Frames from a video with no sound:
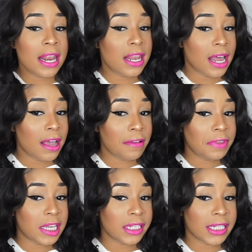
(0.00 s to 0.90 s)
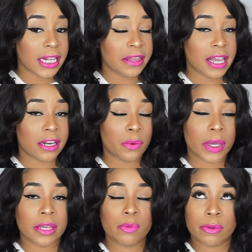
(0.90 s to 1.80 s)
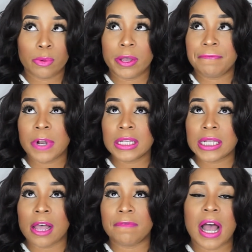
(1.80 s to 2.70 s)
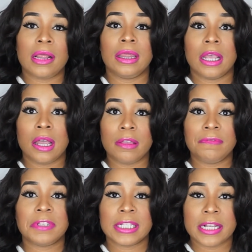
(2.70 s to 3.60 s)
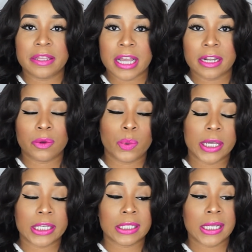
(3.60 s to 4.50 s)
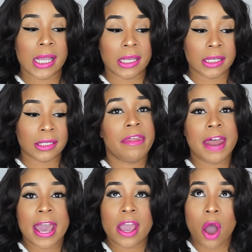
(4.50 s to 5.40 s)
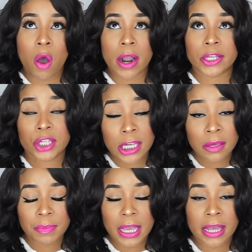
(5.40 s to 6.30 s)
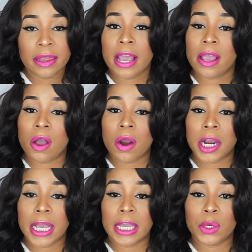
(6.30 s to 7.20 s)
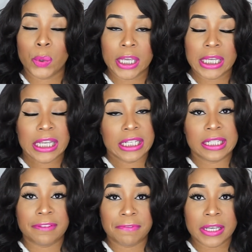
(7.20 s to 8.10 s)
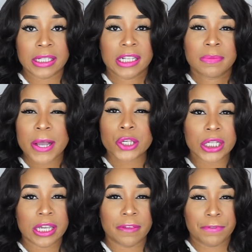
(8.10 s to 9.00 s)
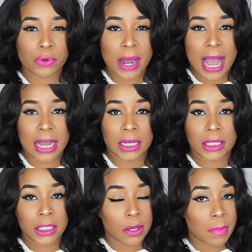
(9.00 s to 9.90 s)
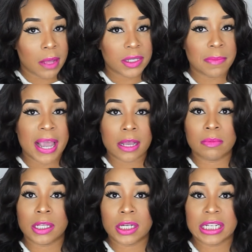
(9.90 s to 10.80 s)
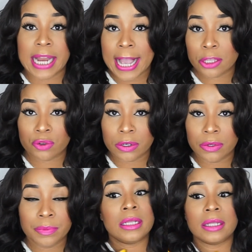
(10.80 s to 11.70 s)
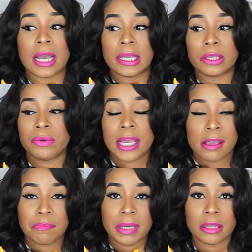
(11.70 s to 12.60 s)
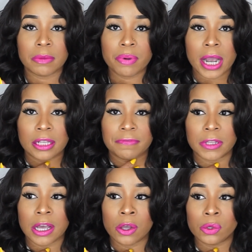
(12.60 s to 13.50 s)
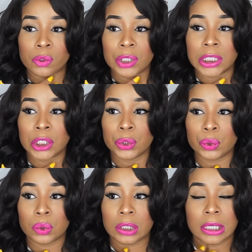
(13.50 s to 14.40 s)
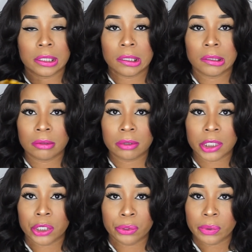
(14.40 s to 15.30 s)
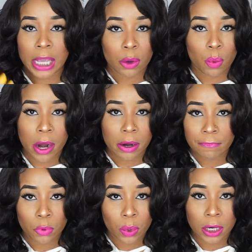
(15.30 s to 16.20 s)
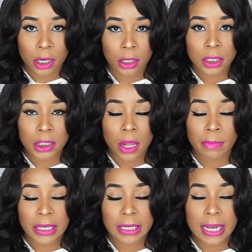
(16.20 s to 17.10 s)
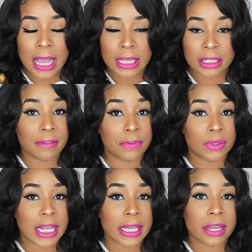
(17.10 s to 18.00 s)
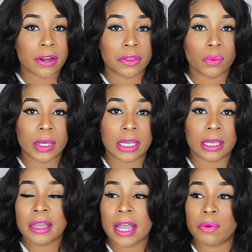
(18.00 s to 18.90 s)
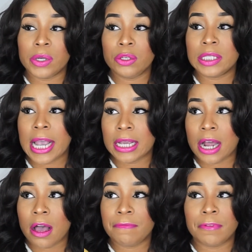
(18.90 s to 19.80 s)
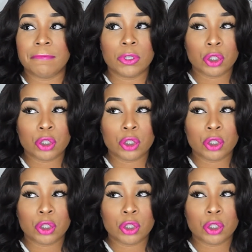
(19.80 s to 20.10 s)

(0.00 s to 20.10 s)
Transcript: love this synthetic wig. Well, first off, I love synthetic wigs because they are cheap and they are a quick, easy fix, especially if you know how to hook them up to make them look natural. Like, you can't beat the price for those to look cute at work for so many days if you take care of the wig. Like, when you take it off, if you